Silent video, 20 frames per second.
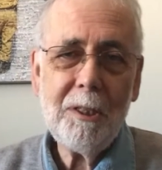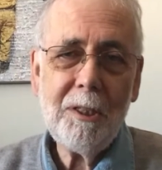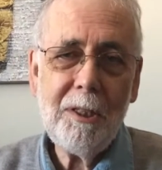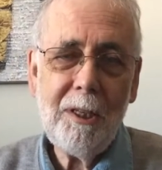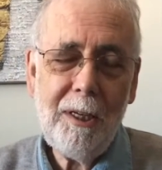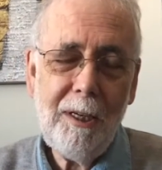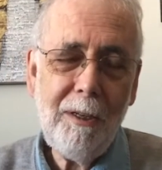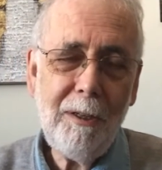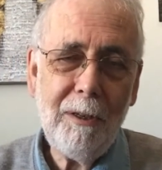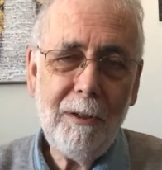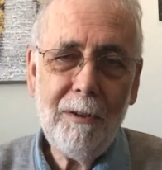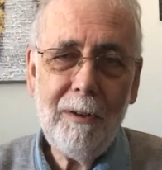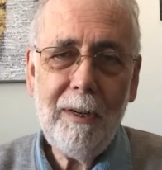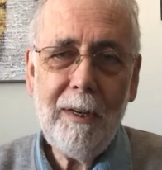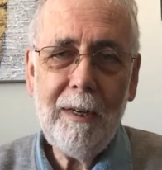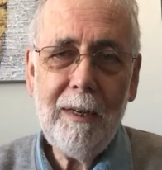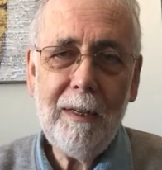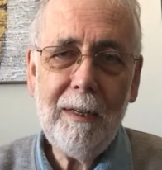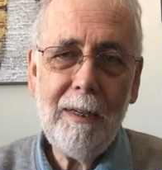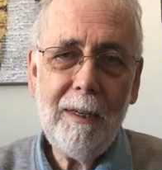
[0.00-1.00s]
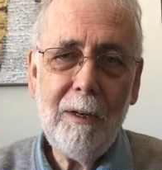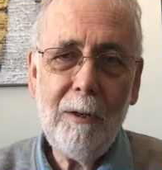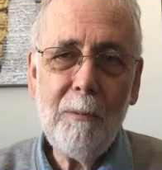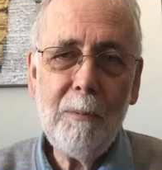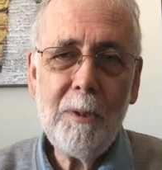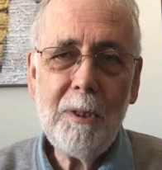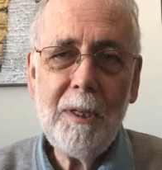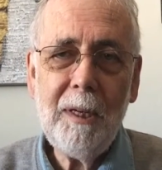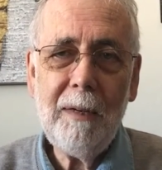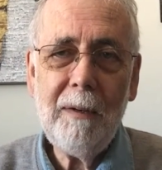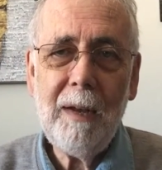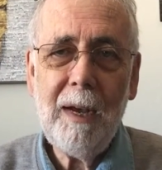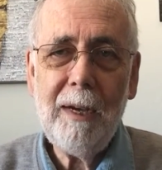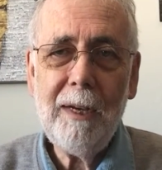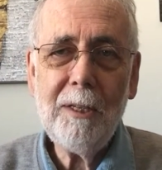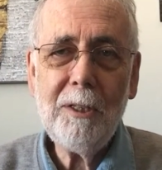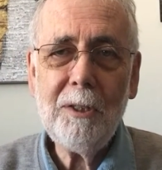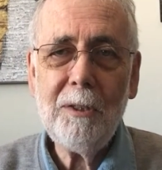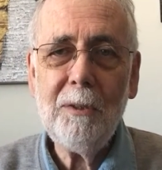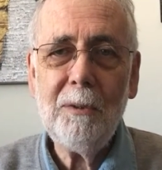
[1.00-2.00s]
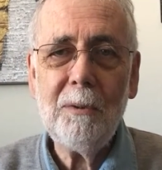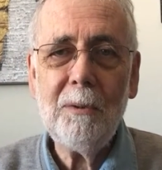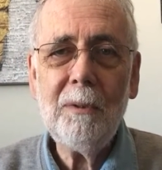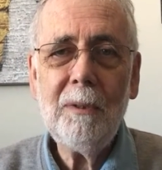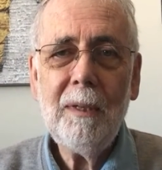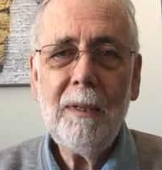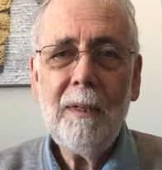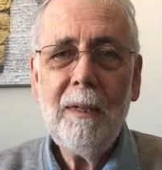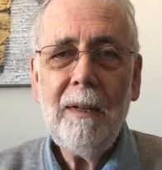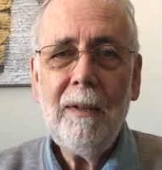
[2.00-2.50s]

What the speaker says: senior in Homestead High School